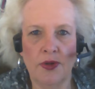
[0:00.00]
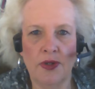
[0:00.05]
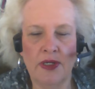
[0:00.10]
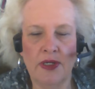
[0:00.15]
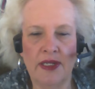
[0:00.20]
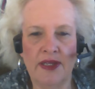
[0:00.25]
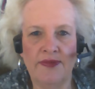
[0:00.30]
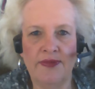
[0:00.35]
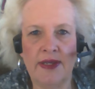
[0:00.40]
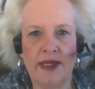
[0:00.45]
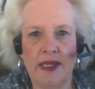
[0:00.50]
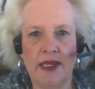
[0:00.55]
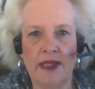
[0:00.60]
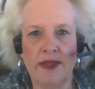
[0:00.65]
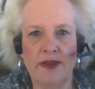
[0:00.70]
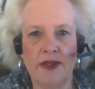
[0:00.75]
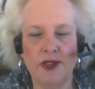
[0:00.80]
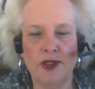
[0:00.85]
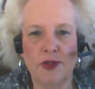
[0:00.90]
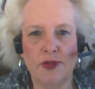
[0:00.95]
living
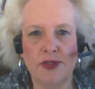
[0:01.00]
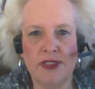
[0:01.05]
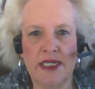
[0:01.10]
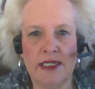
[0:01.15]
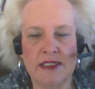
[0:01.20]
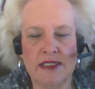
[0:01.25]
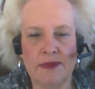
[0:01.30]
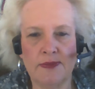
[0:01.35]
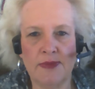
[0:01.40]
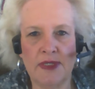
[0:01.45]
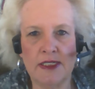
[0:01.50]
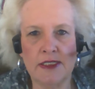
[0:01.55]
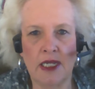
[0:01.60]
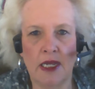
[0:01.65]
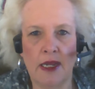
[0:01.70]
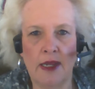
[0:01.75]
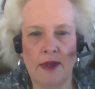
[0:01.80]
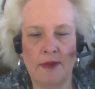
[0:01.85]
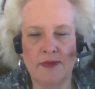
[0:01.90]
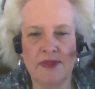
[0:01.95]
in the New Testament
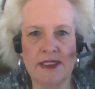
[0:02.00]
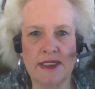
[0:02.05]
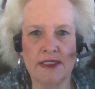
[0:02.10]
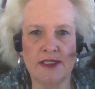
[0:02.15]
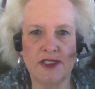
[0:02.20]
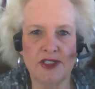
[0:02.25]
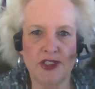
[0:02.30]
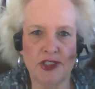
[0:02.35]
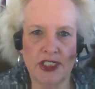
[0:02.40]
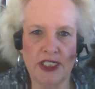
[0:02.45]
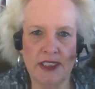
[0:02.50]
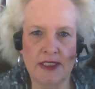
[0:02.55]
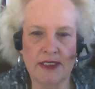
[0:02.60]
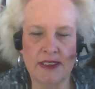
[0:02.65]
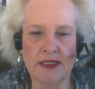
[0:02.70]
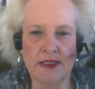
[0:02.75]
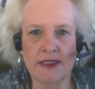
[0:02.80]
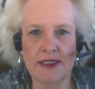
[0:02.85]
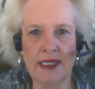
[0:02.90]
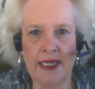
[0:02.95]
time since
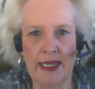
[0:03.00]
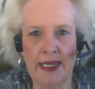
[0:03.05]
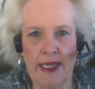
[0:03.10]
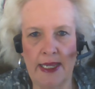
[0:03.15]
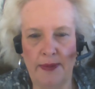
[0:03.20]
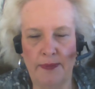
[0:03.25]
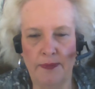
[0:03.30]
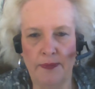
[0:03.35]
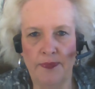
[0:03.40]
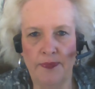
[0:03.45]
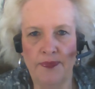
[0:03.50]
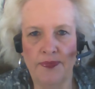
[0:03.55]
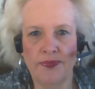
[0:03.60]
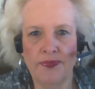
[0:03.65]
Jesus came,